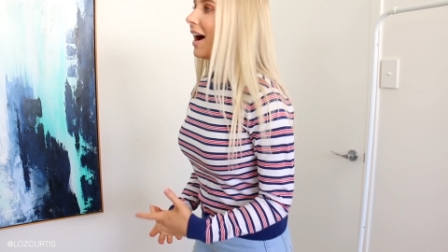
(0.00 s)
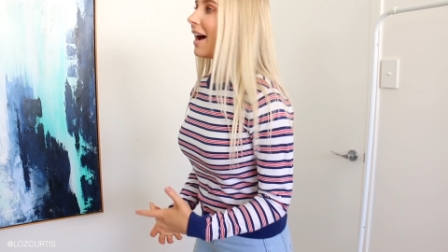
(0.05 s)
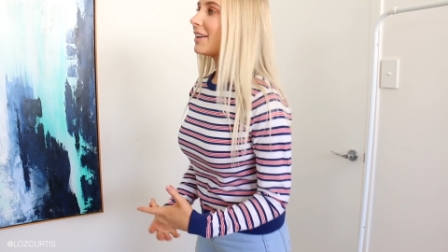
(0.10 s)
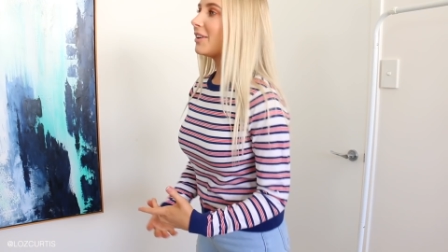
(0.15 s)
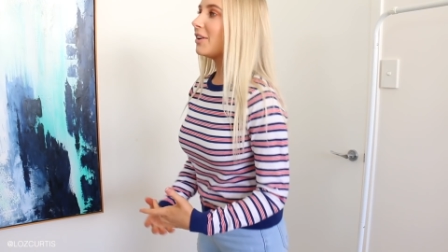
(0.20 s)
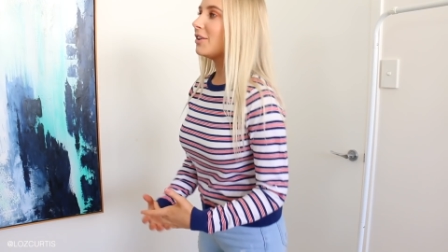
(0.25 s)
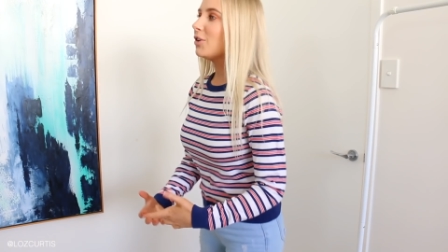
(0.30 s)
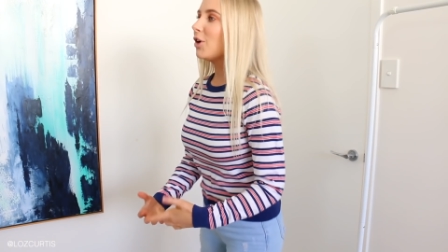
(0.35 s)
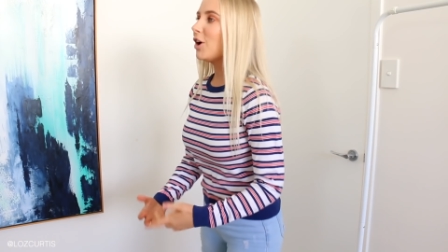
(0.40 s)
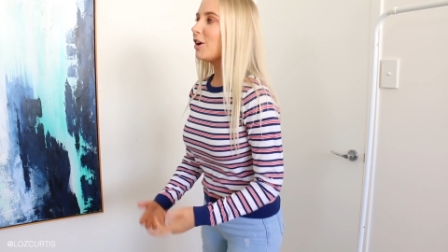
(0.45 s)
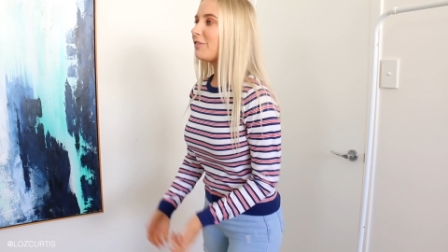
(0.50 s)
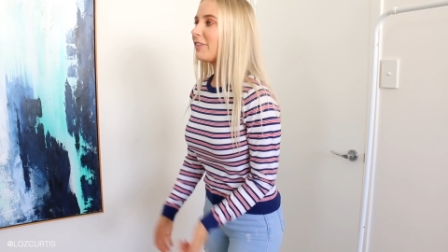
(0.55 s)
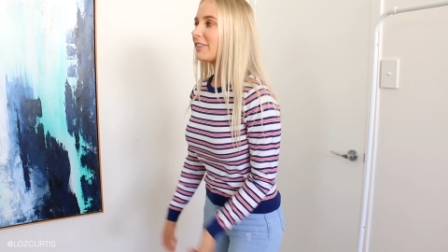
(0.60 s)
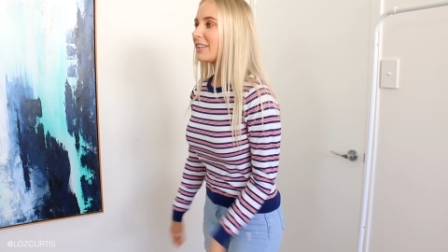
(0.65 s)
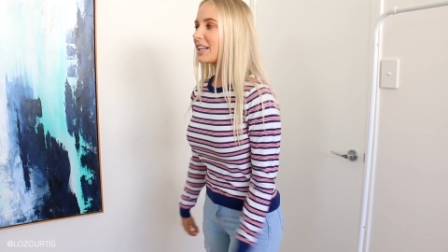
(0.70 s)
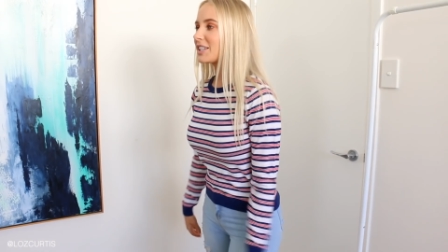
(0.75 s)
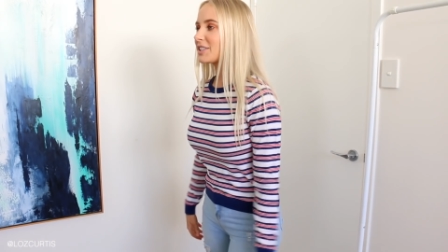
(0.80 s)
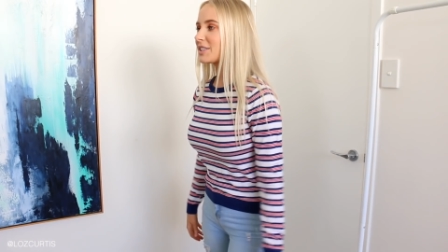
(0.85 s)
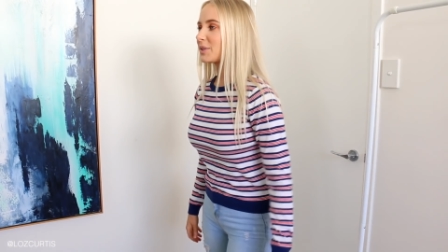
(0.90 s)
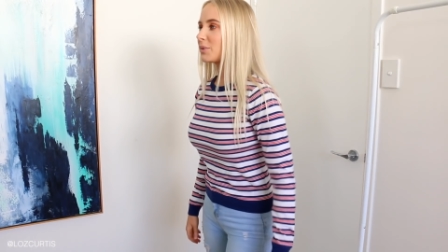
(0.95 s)
I don't know if I'd
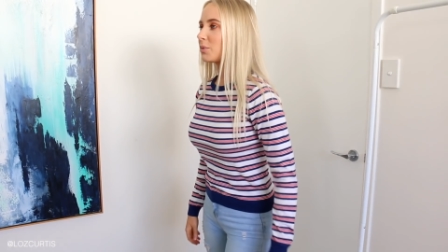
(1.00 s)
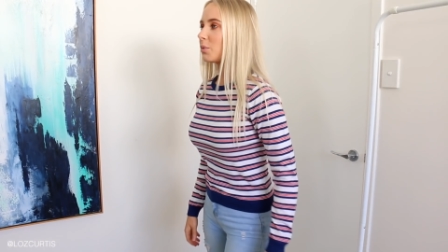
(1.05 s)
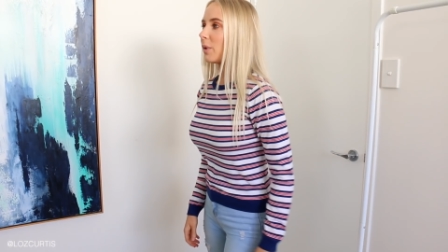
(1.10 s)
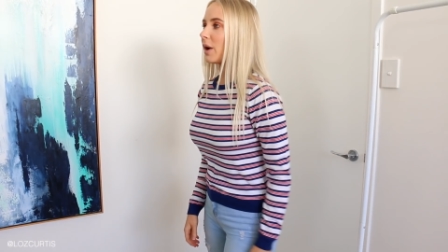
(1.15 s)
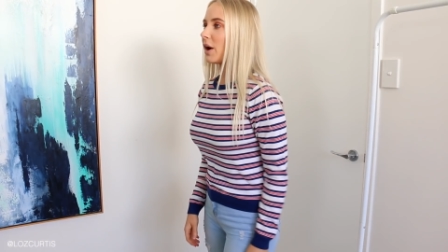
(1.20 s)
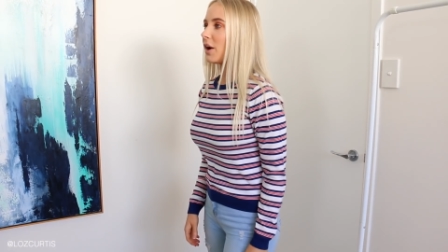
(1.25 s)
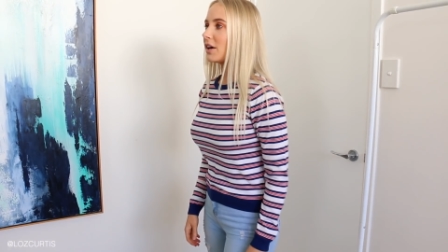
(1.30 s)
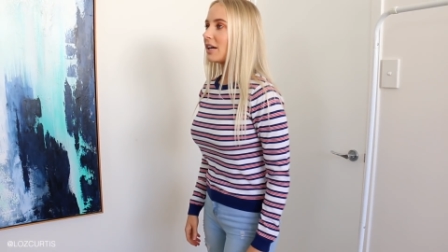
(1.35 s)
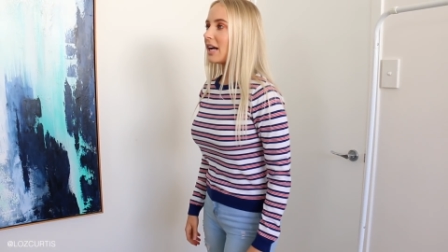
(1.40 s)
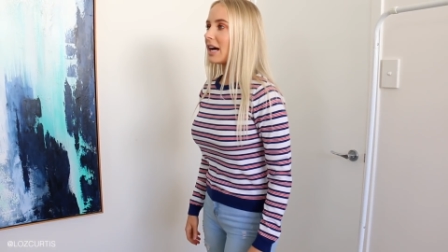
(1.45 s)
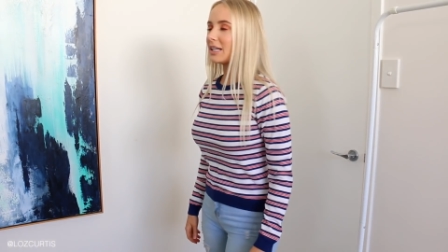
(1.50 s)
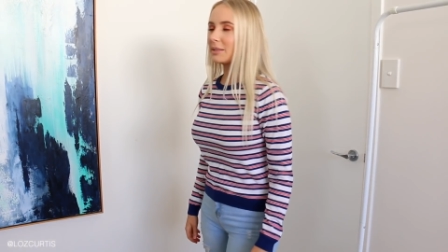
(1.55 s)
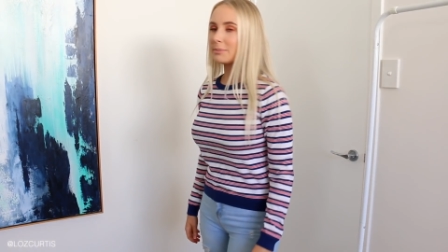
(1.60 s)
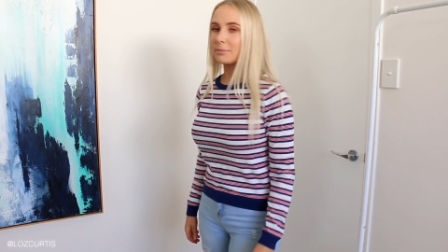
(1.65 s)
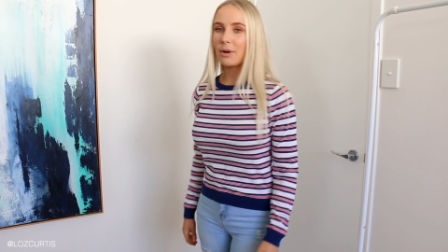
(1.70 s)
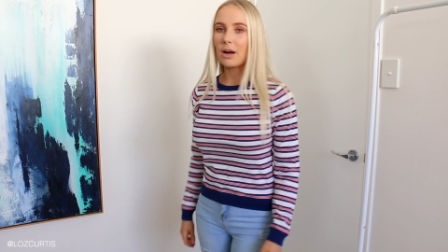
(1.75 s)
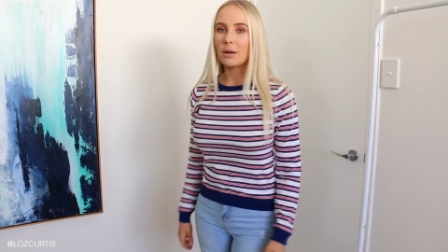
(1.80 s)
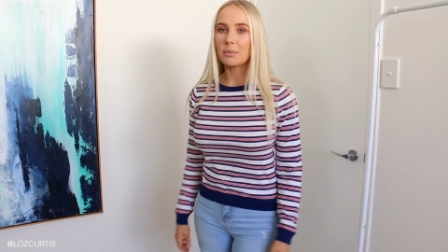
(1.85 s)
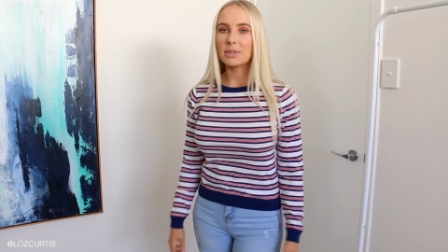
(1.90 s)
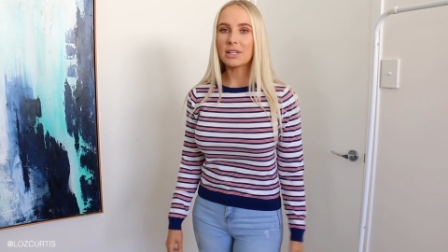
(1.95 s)
actually wear it out
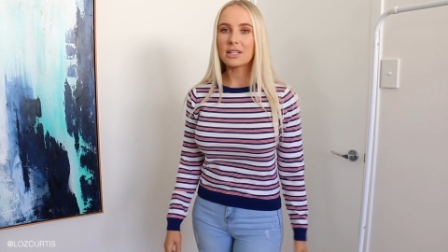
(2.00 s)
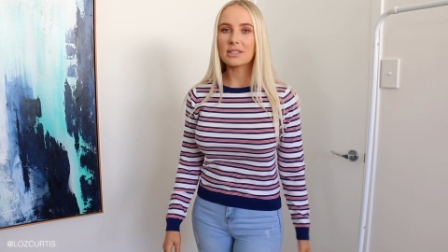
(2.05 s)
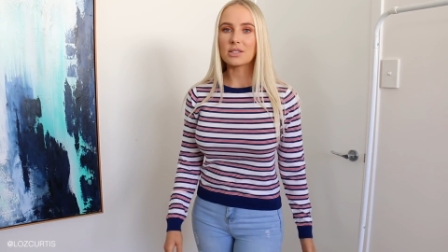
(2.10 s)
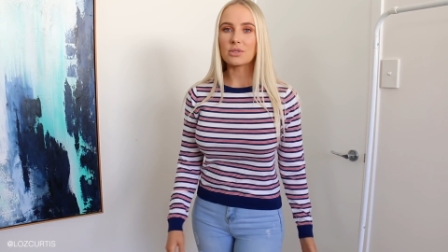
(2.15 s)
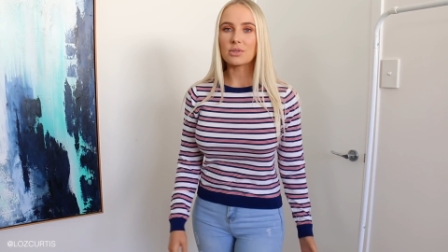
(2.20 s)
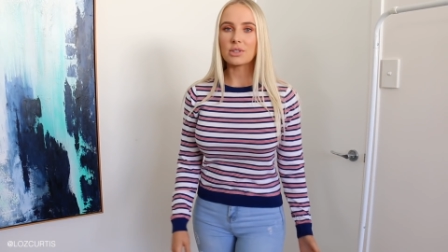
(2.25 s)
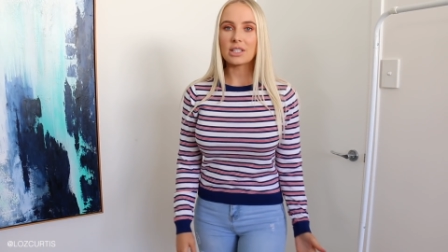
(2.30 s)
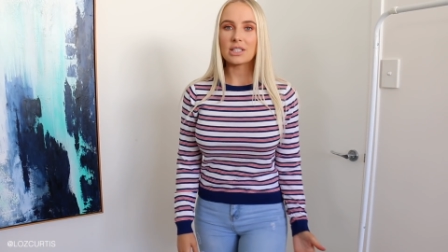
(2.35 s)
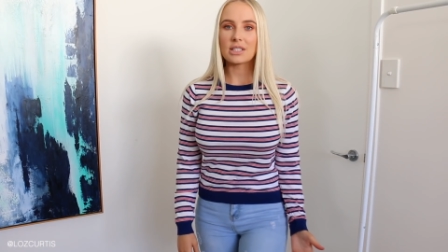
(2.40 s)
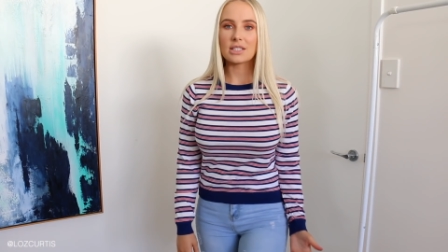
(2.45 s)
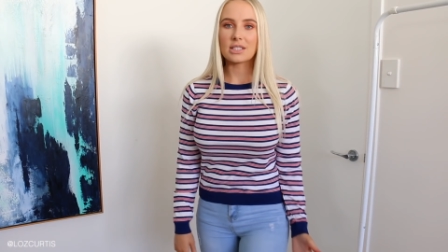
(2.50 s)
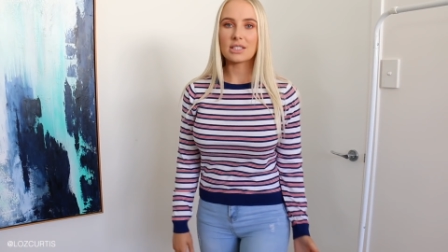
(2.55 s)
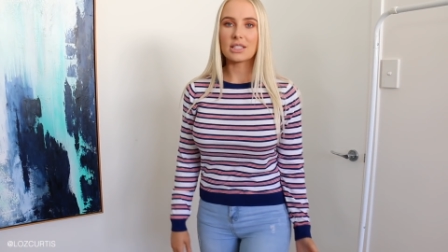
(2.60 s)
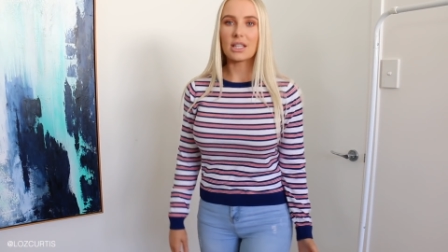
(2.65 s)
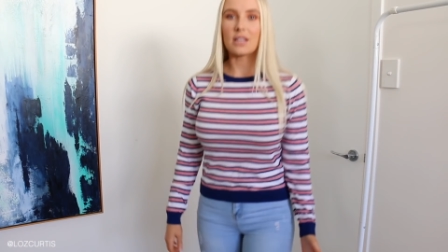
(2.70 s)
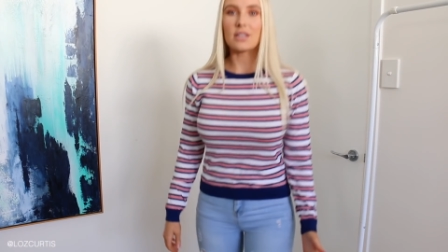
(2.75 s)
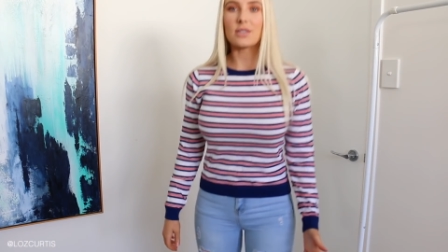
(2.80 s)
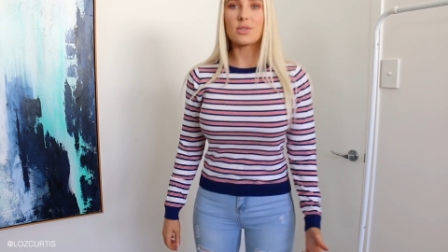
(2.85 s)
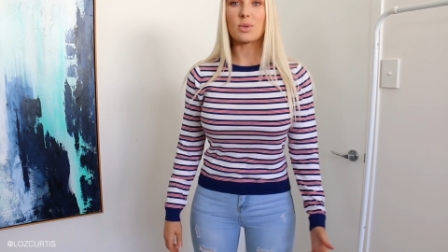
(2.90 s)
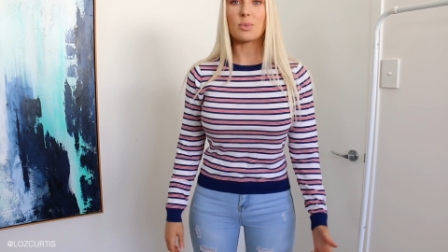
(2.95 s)
in public because it really
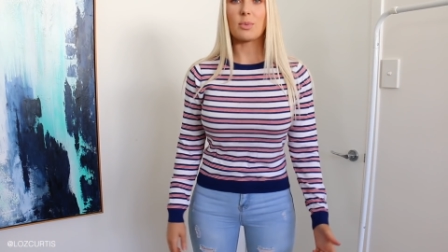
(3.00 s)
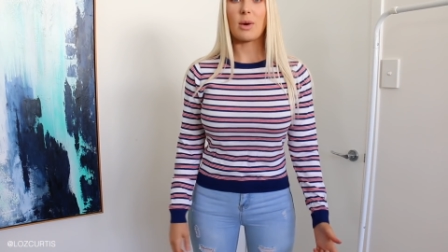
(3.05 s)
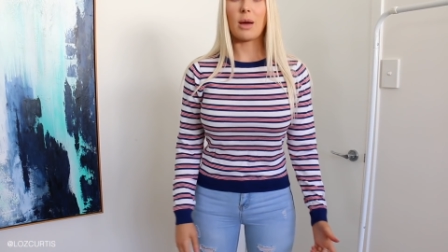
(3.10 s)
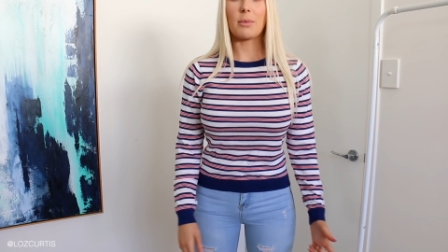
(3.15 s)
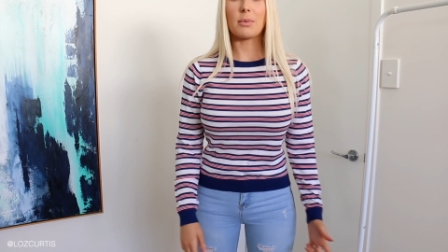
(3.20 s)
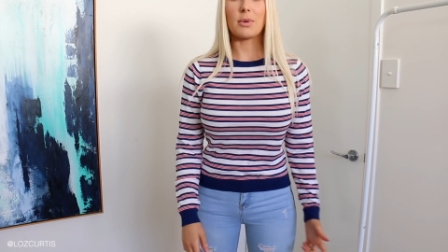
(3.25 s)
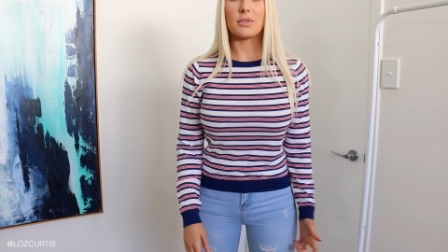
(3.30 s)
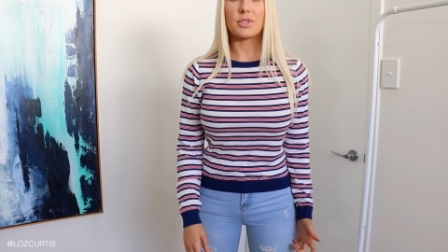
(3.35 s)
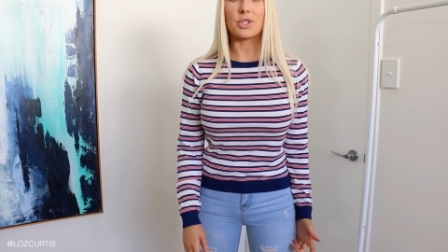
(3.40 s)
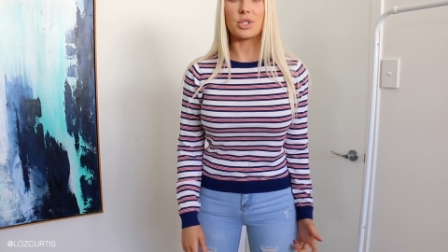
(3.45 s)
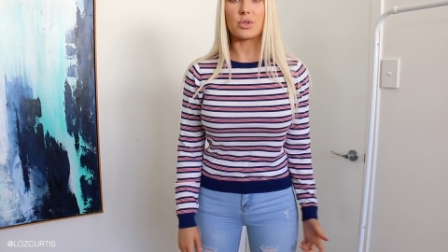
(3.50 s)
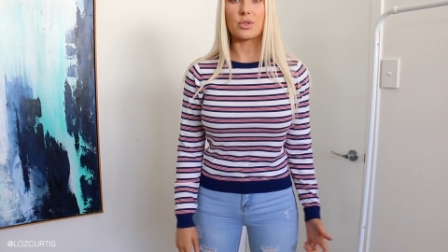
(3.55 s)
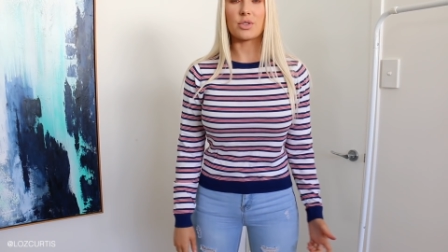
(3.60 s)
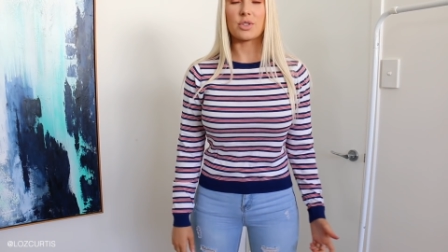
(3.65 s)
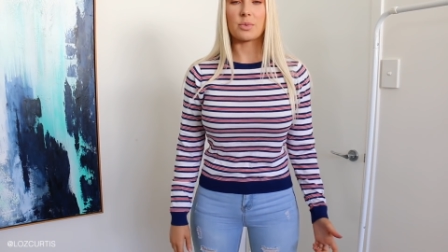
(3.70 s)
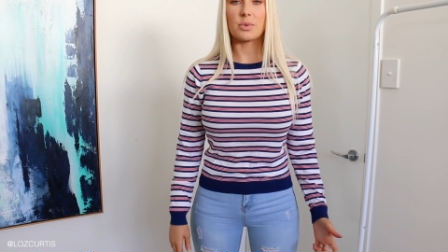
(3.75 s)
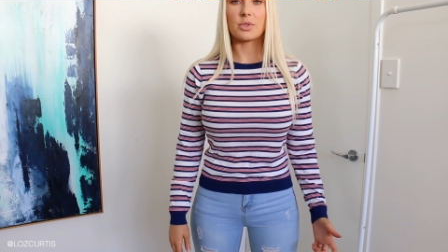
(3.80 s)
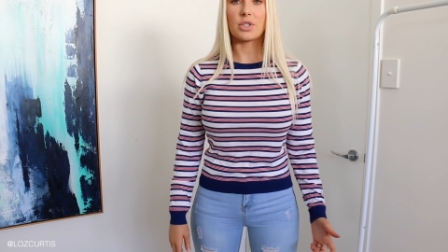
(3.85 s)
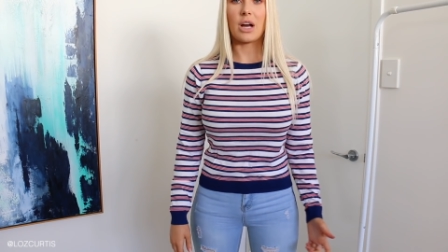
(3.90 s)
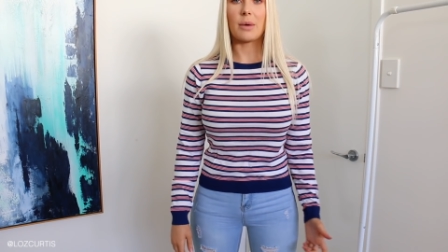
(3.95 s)
does remind me of
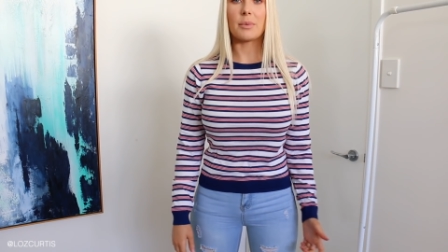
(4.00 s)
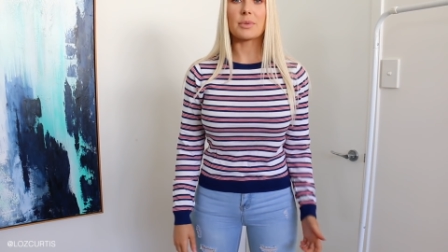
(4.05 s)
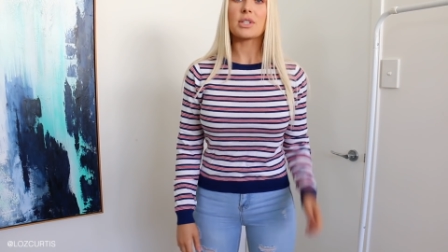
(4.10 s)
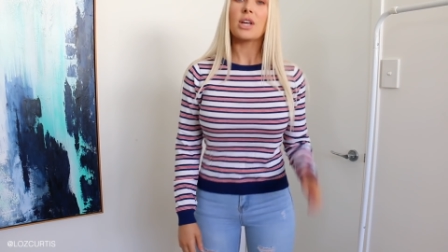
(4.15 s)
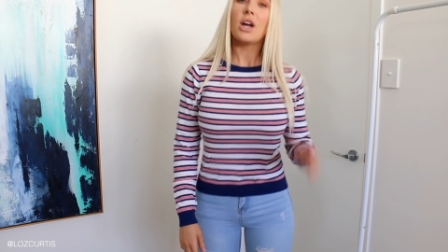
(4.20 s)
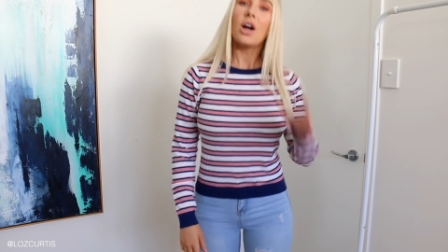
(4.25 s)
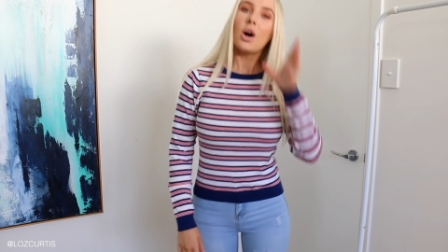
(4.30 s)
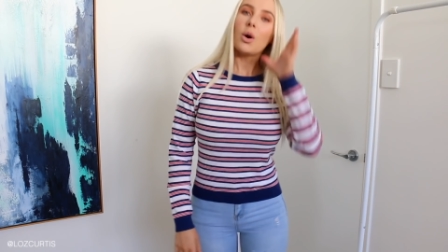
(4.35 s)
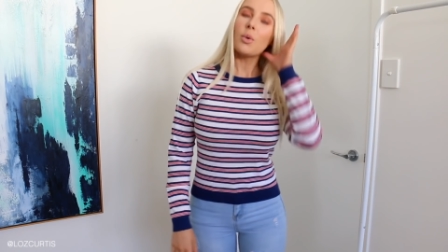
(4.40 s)
children's pajamas.